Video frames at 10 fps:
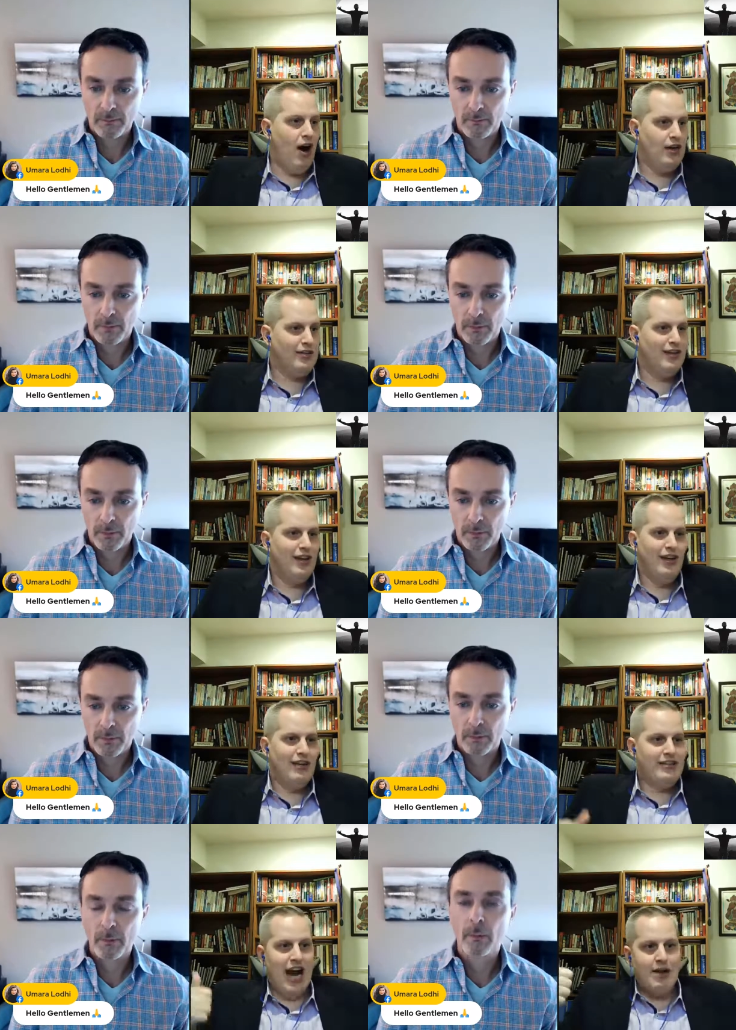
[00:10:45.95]
Speaker 1: font
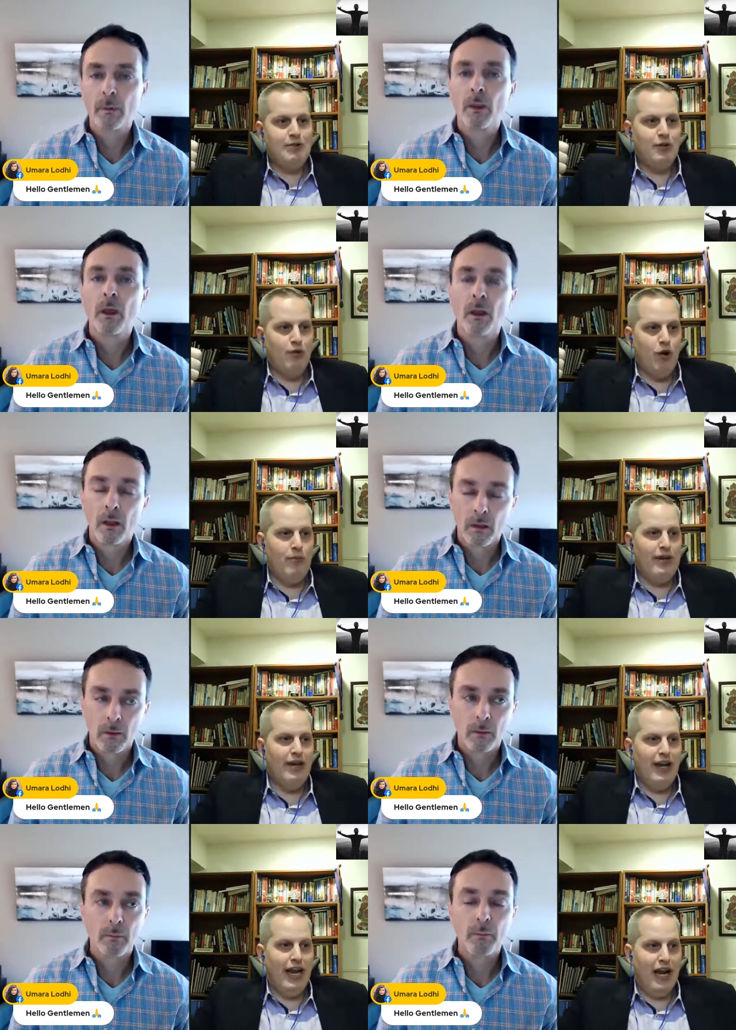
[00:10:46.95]
Times New
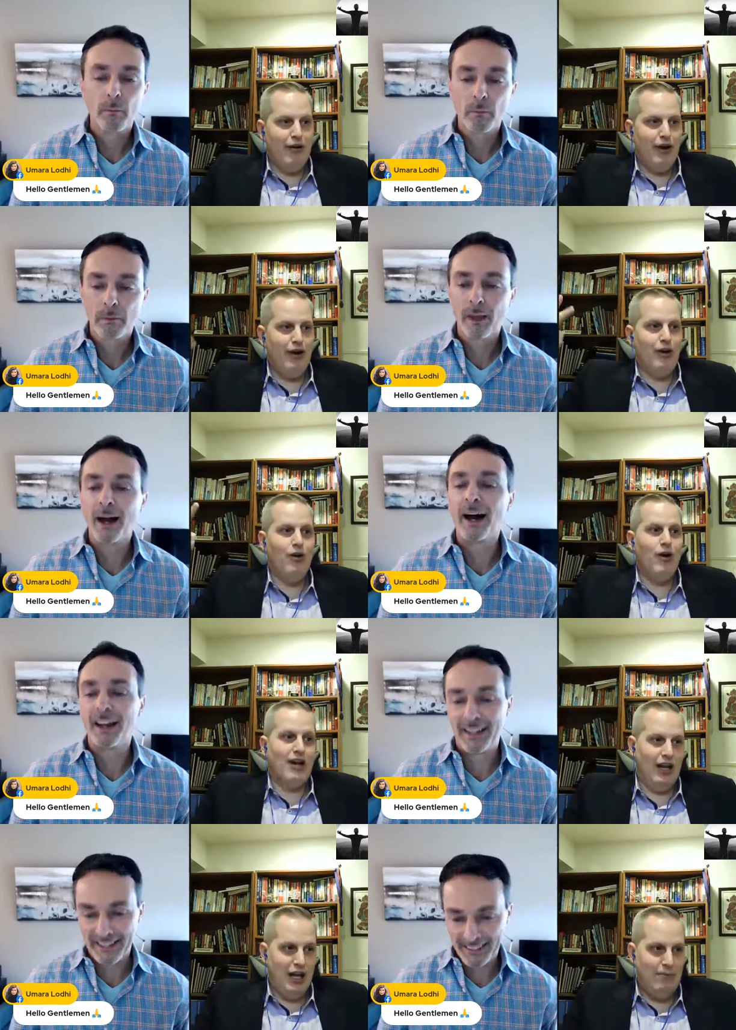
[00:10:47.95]
Roman, Arial,
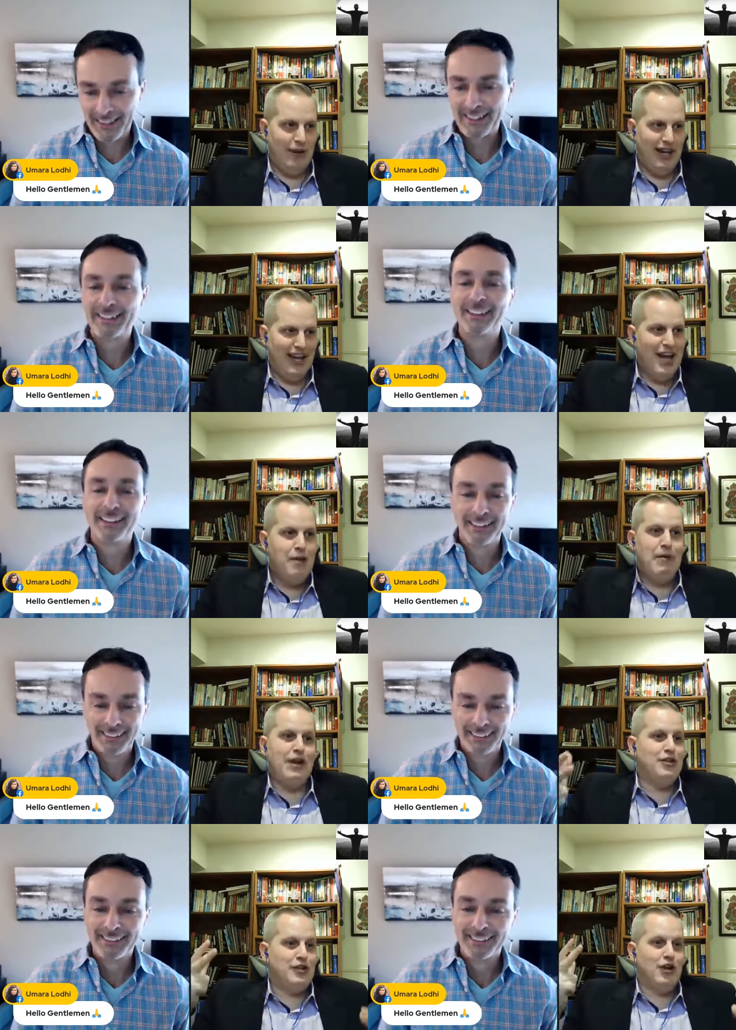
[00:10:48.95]
or ah. Calibri,
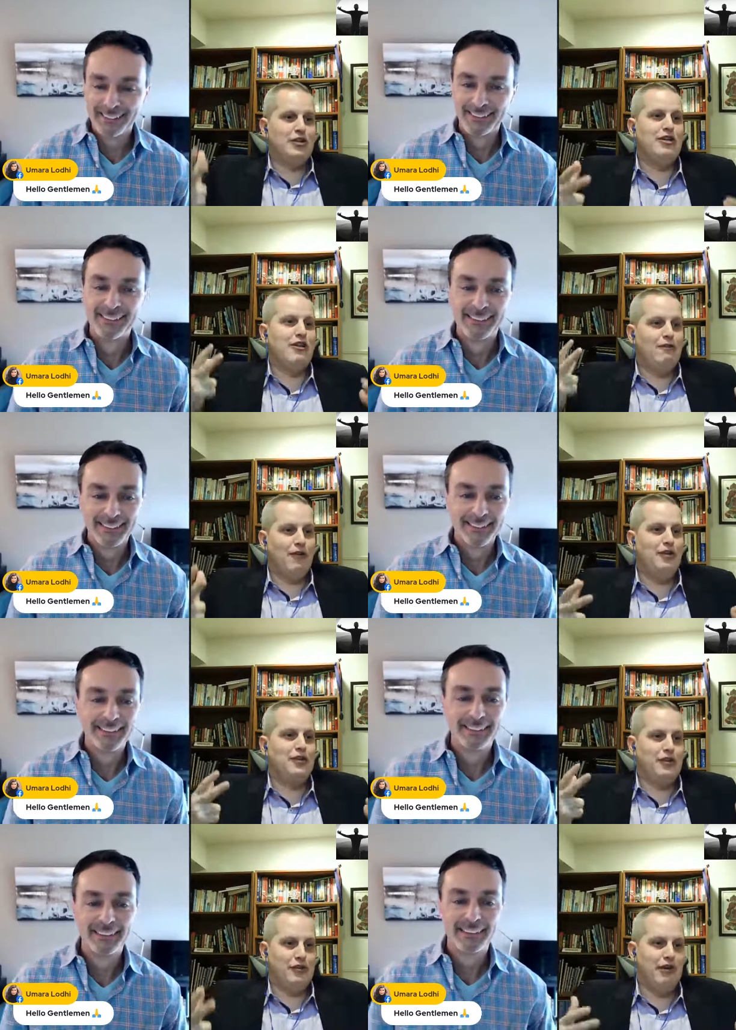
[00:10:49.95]
because those are the
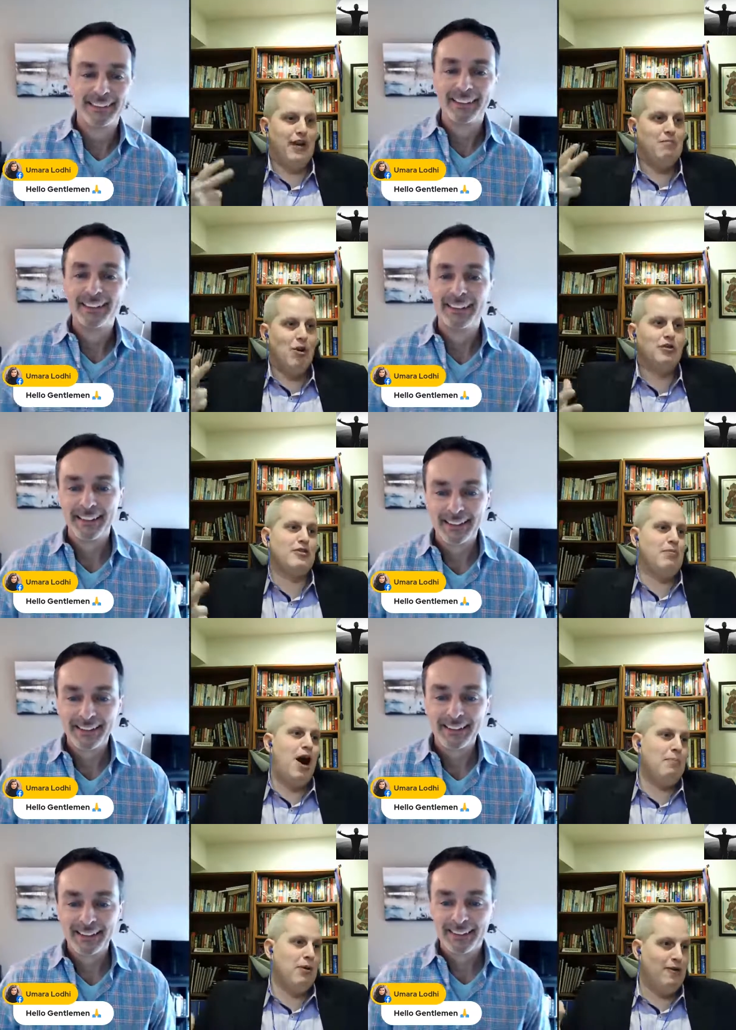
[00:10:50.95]
first three
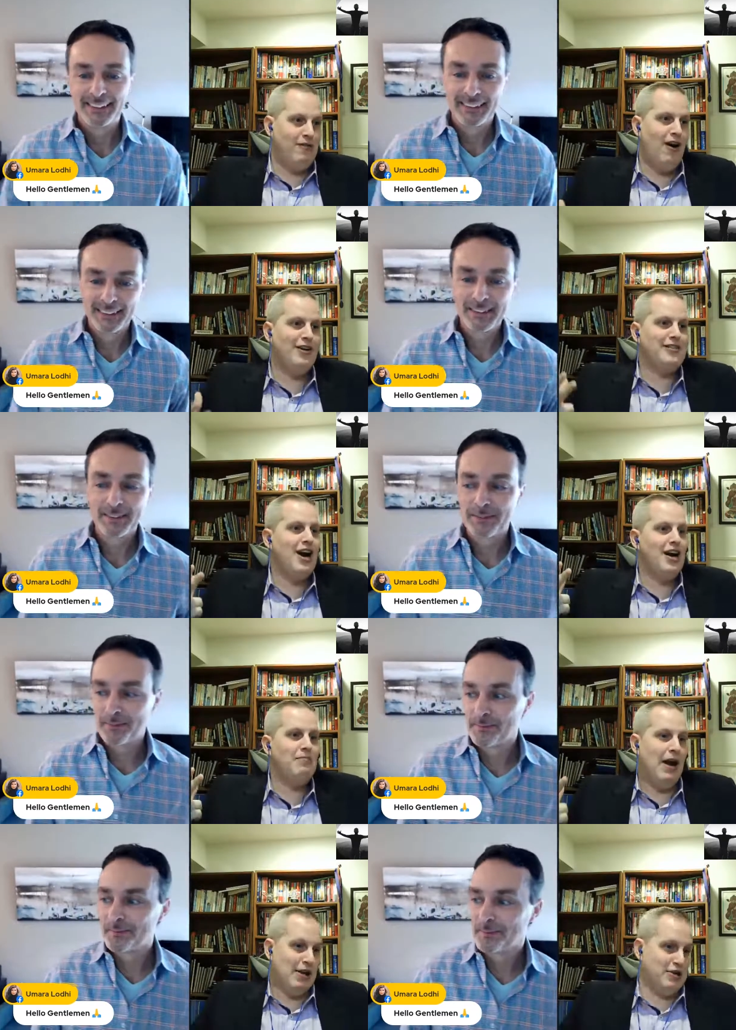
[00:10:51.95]
most popular fonts
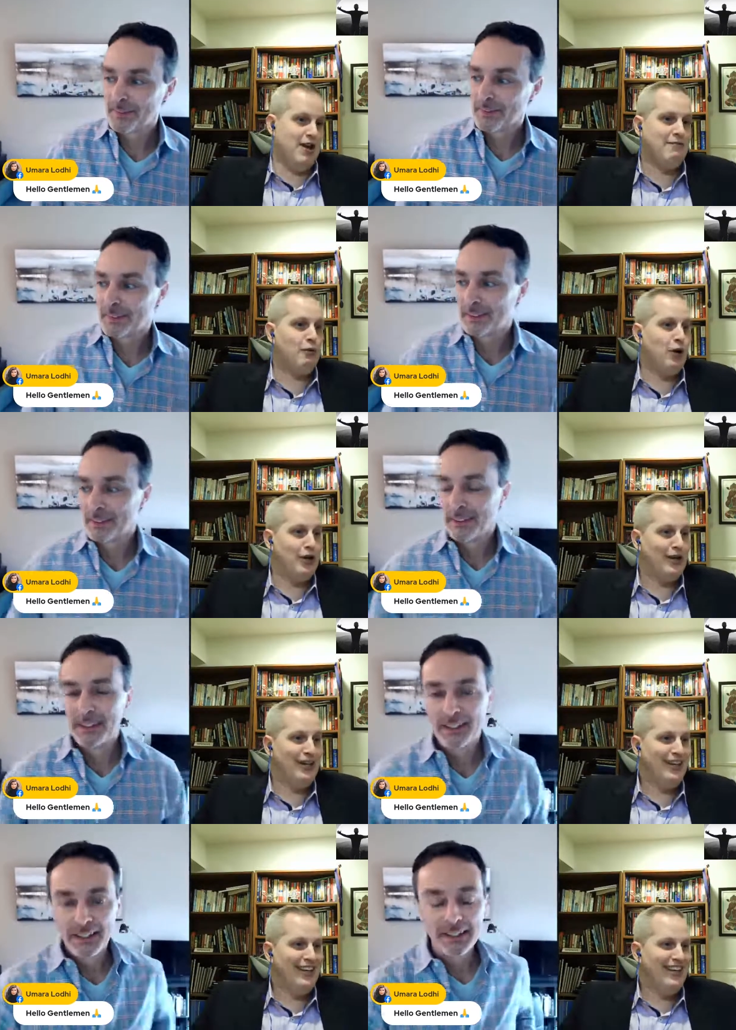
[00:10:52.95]
on Microsoft Word.
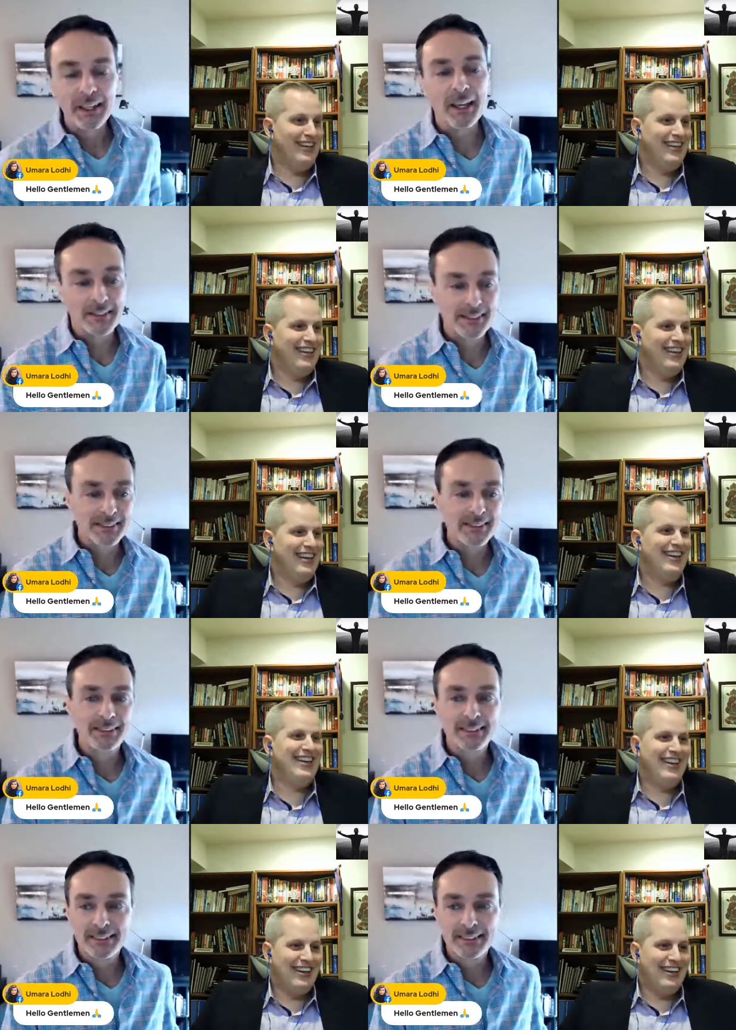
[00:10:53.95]
Yes.